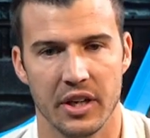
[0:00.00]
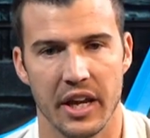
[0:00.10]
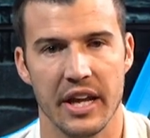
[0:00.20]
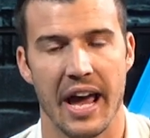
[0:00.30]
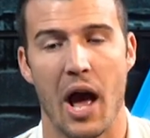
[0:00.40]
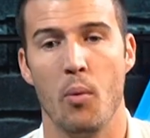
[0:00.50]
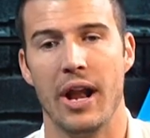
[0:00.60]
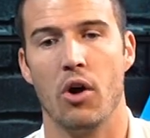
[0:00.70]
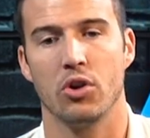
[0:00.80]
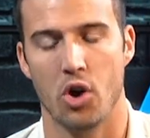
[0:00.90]
Okay? I went
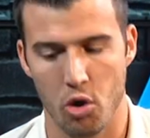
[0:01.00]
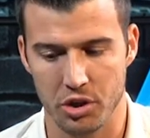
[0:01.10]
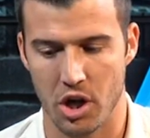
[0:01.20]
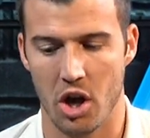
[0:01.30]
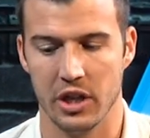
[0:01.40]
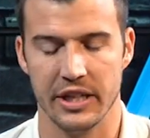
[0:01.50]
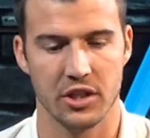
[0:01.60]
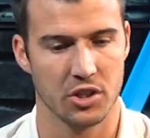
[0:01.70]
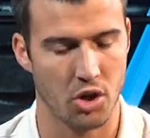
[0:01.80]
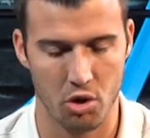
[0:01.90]
out cold
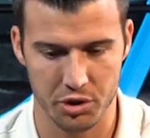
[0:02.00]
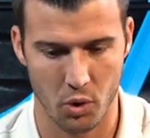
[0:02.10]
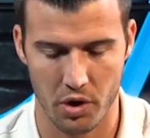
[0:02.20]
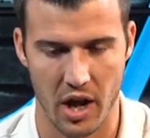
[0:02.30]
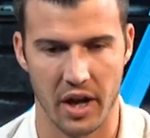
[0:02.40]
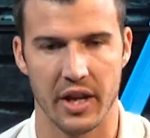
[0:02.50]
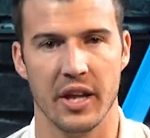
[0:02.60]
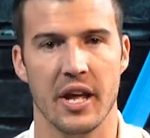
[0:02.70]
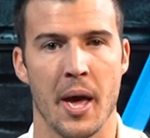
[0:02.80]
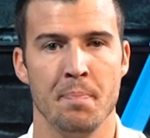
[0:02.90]
calling, cold door knocking,